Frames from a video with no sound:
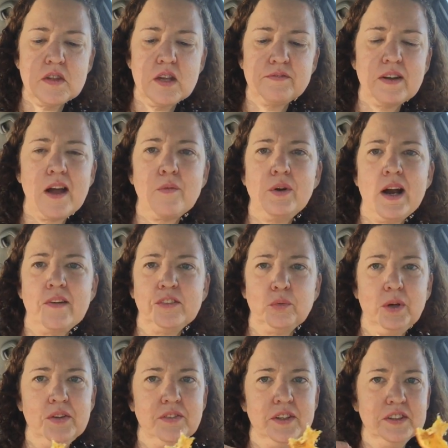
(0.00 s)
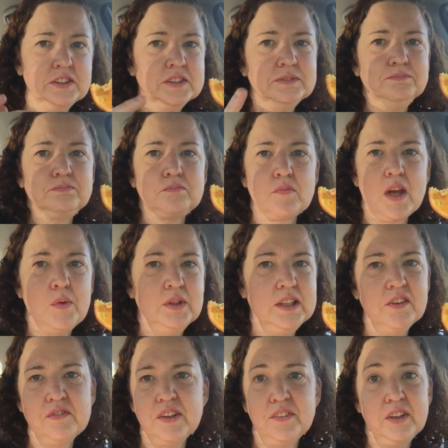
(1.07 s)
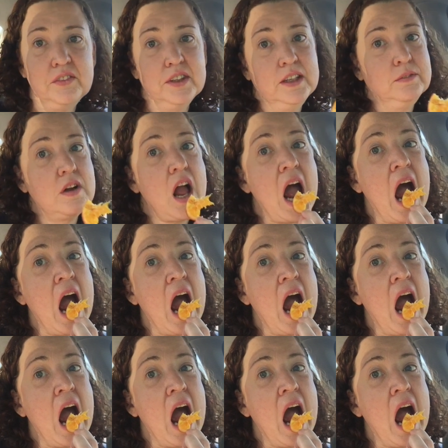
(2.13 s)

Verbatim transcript: if I would have to rate this, I would give it 5 out of 5.